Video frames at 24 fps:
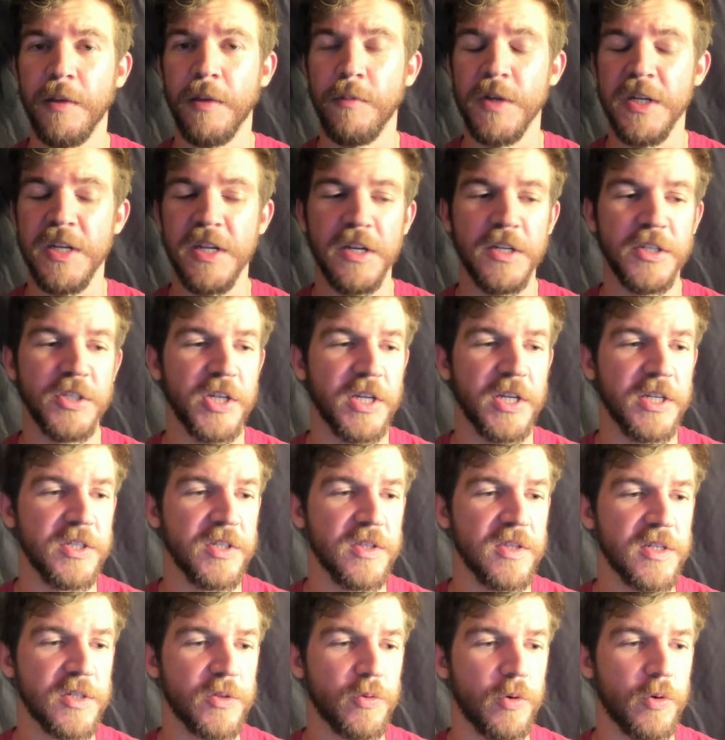we need to change
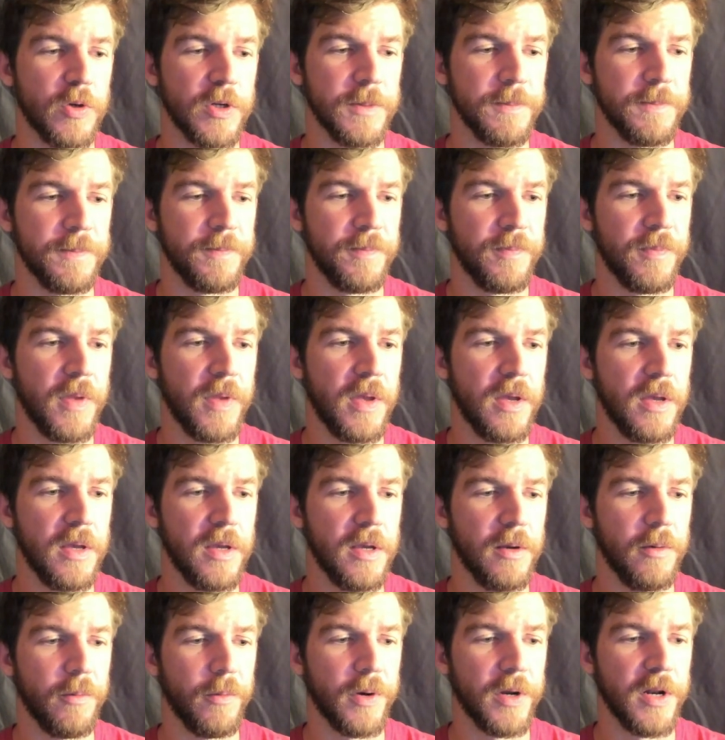in this one.
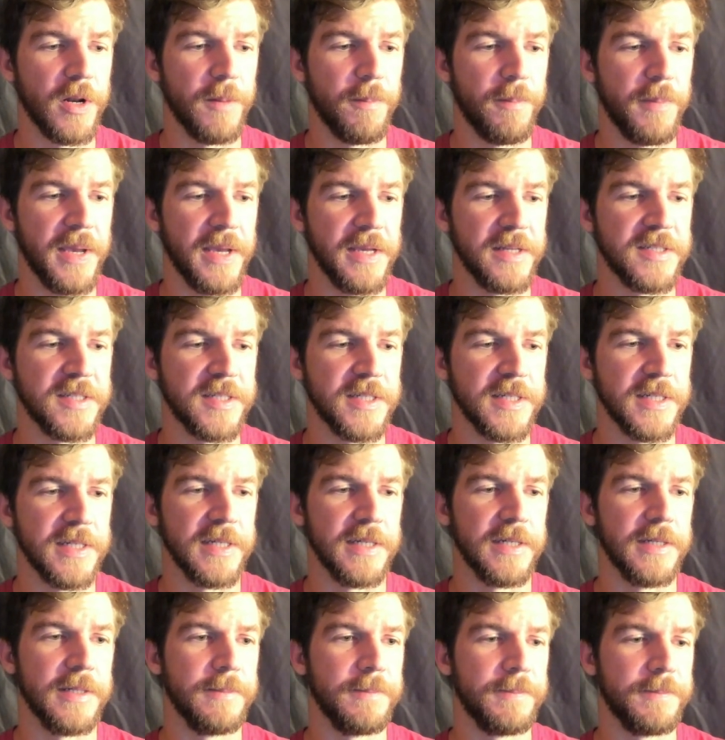And we're going to paste it
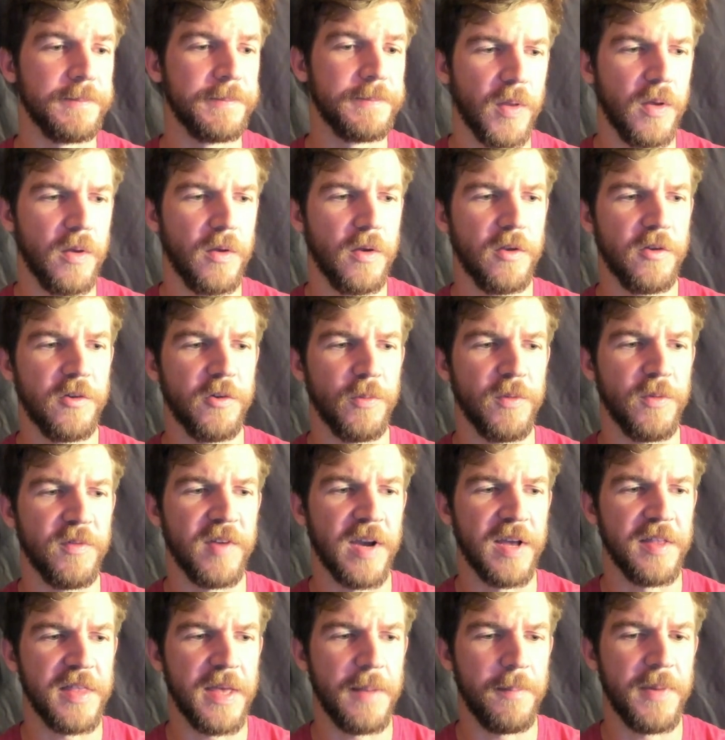in. So we've
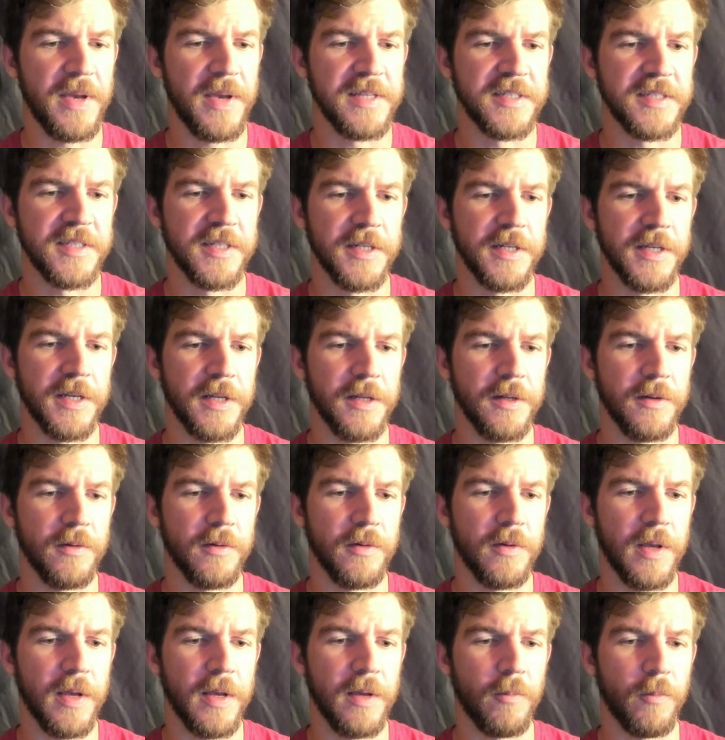got that pasted in,
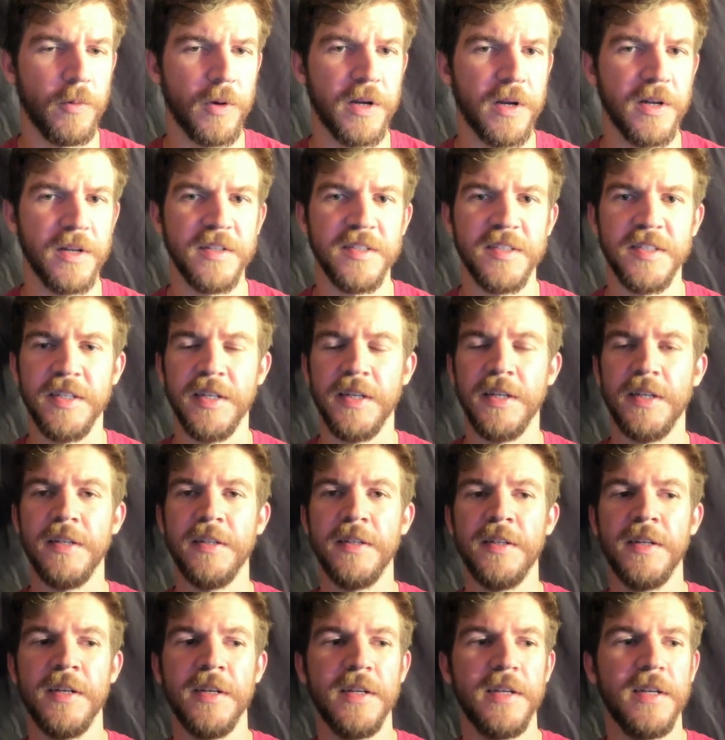and we're going to
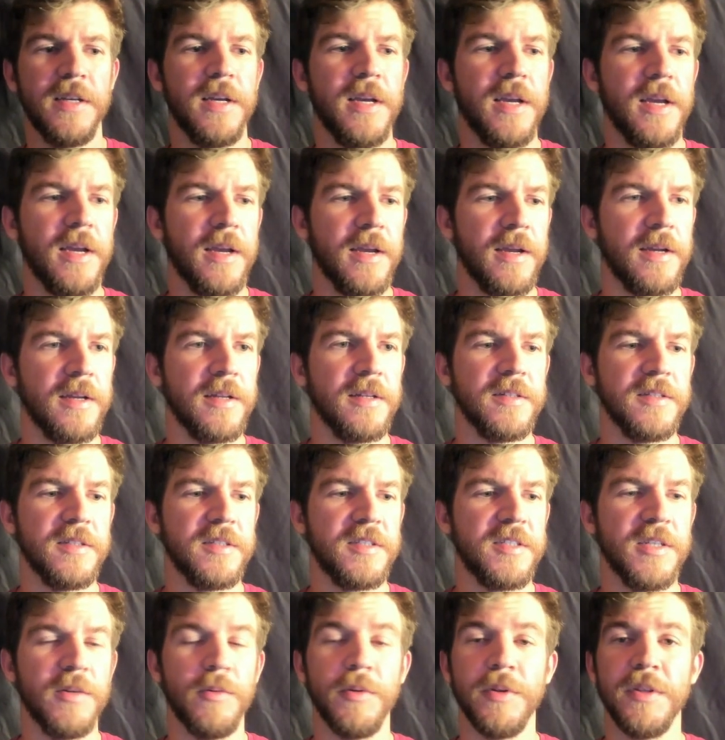send and
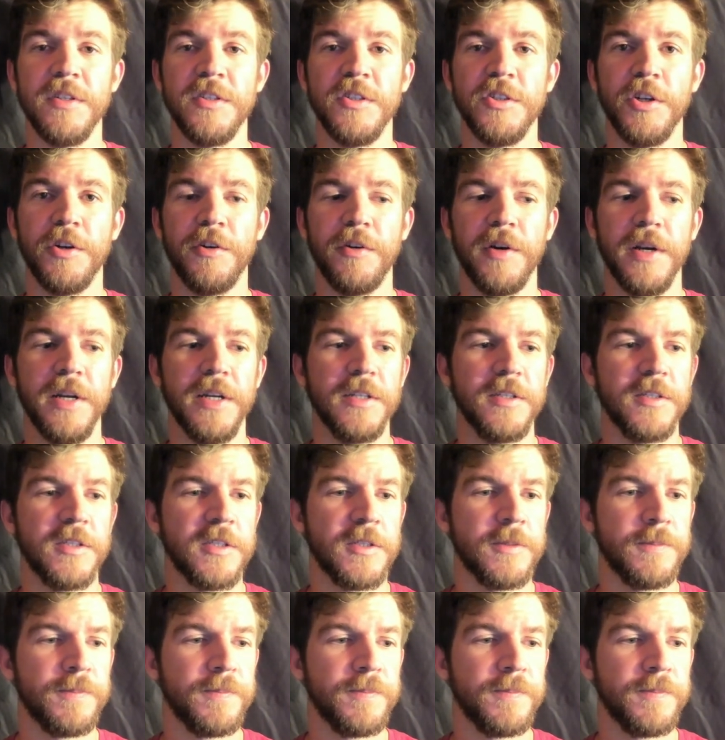see what this generates.